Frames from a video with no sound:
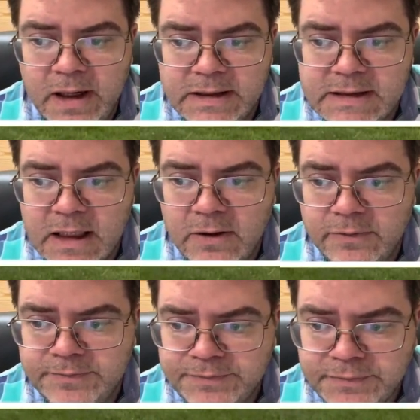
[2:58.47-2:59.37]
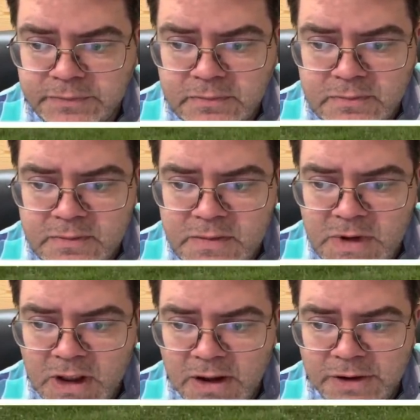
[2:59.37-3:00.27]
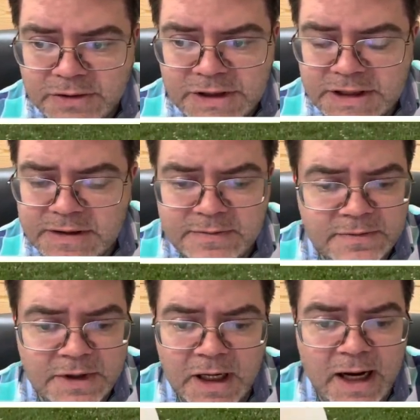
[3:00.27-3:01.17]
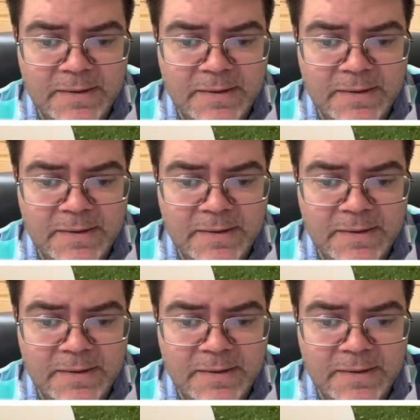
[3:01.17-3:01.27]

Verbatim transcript: So you'll just, I